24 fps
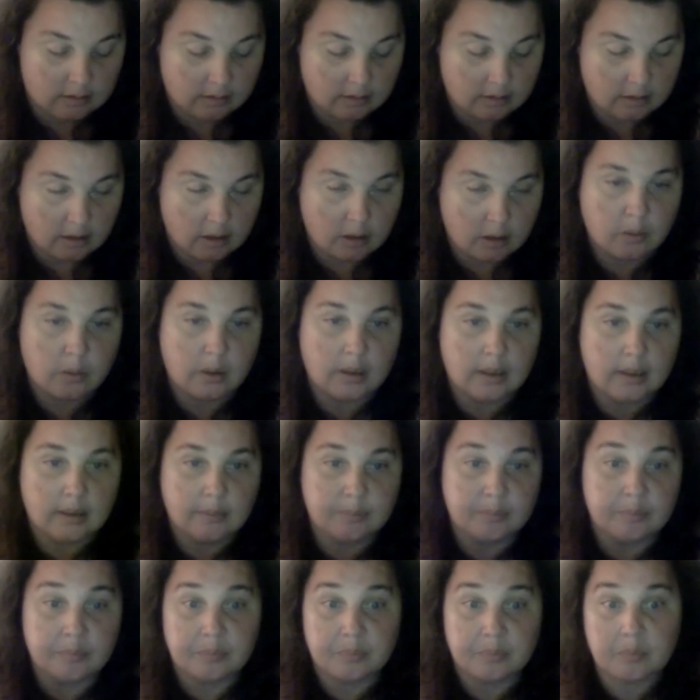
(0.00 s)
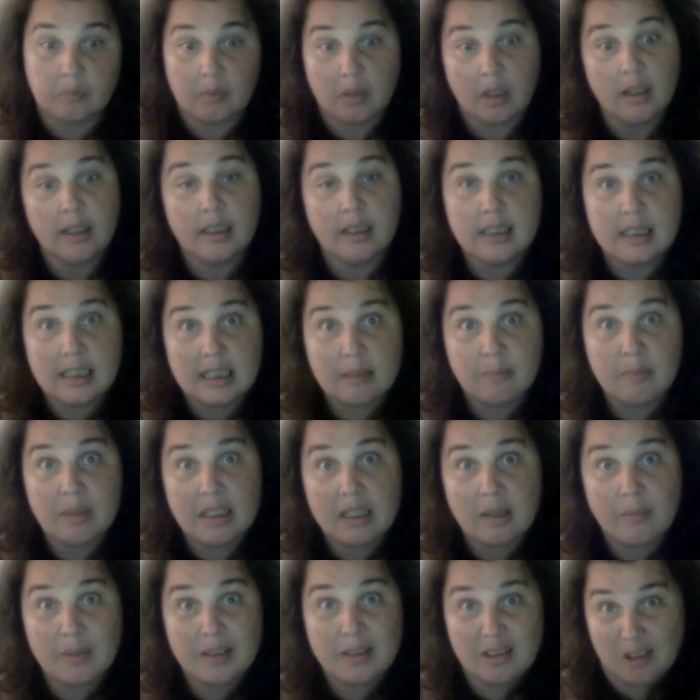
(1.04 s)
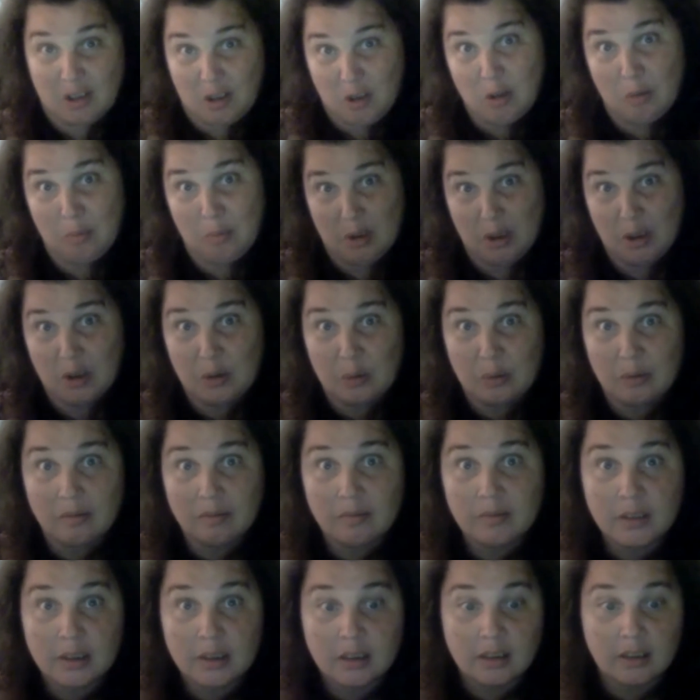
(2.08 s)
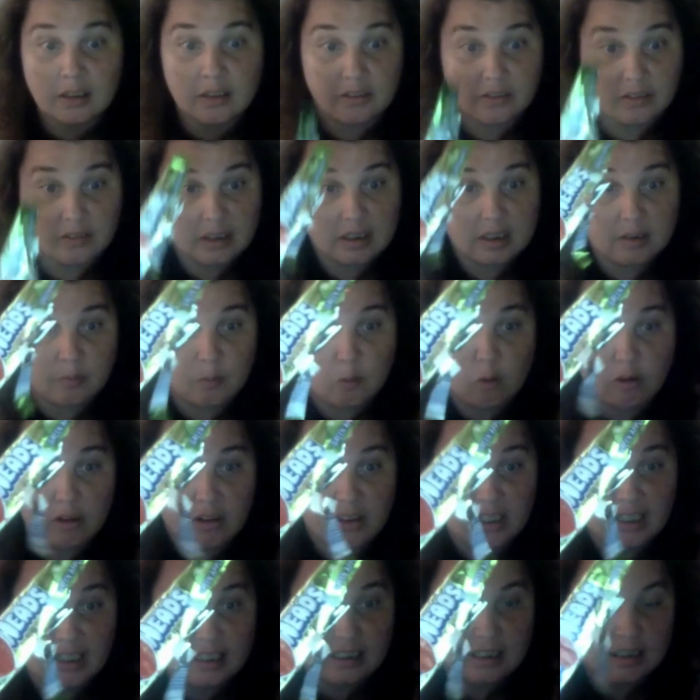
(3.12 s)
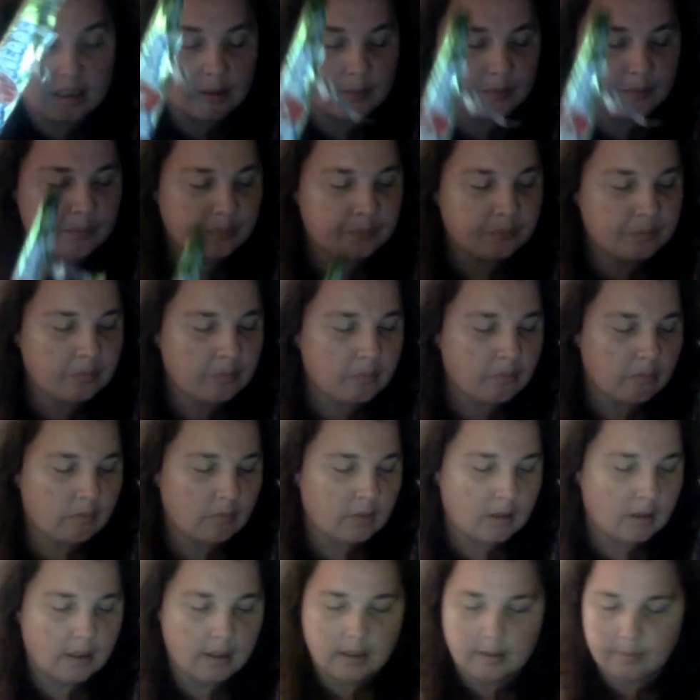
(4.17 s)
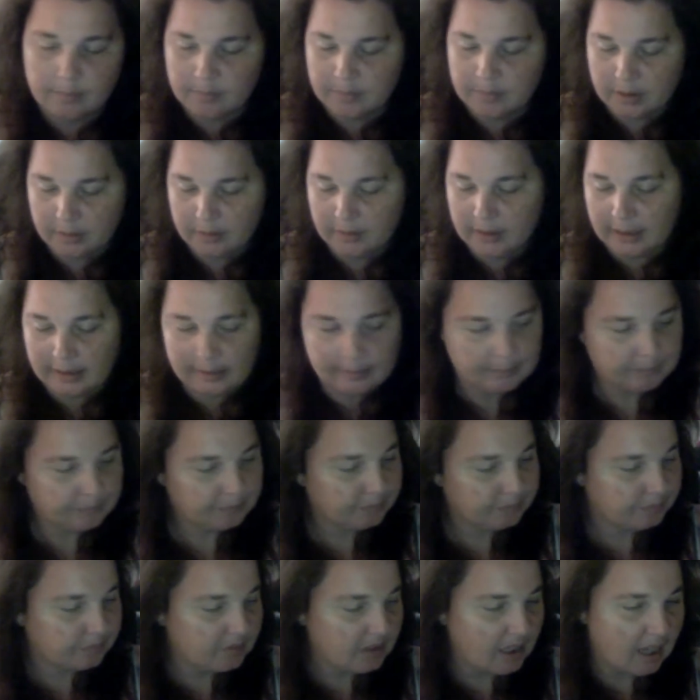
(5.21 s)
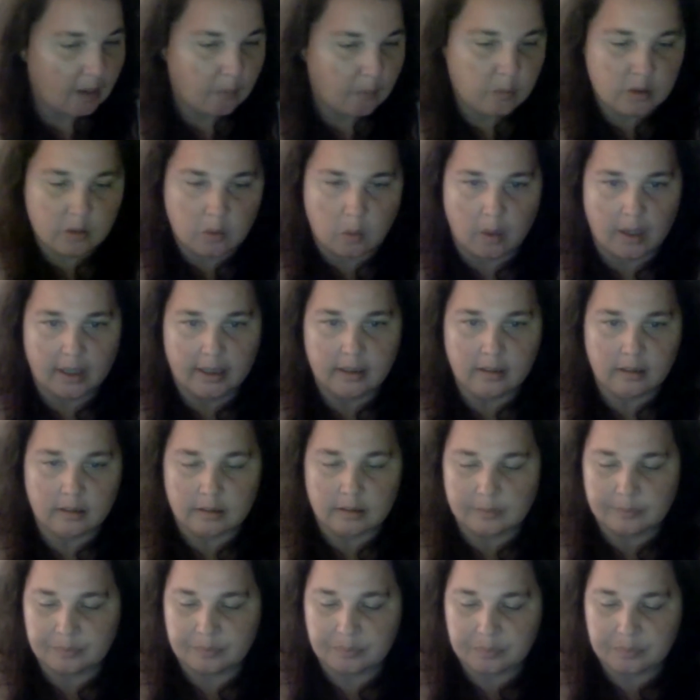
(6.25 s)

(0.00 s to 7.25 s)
So, um, I can see me coming to the shop soon for some more of these. Um, so, yeah, that was quite good.